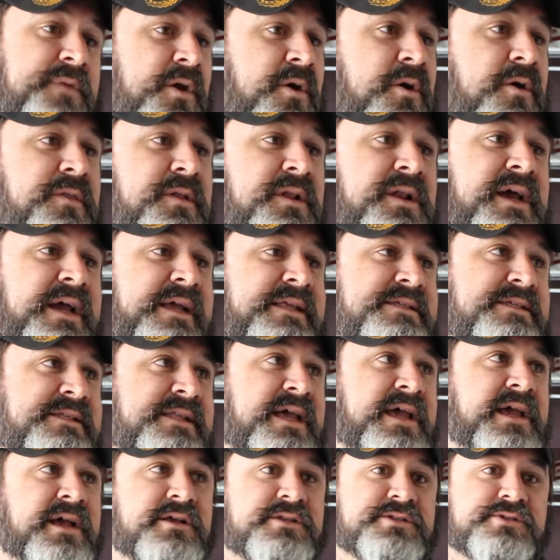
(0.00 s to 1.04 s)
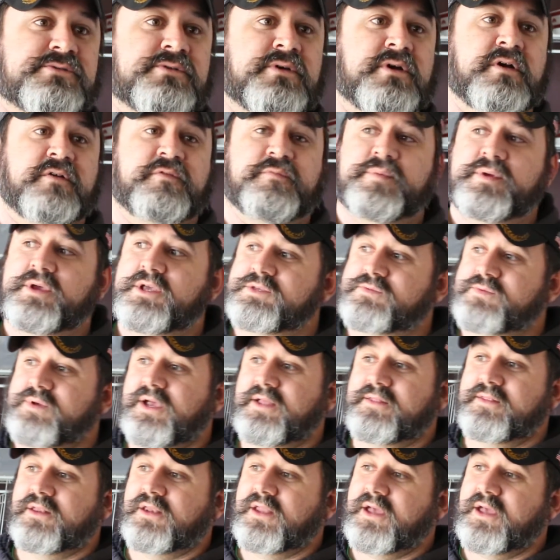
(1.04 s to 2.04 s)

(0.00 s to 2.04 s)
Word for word: All the lights in the house are off because we got the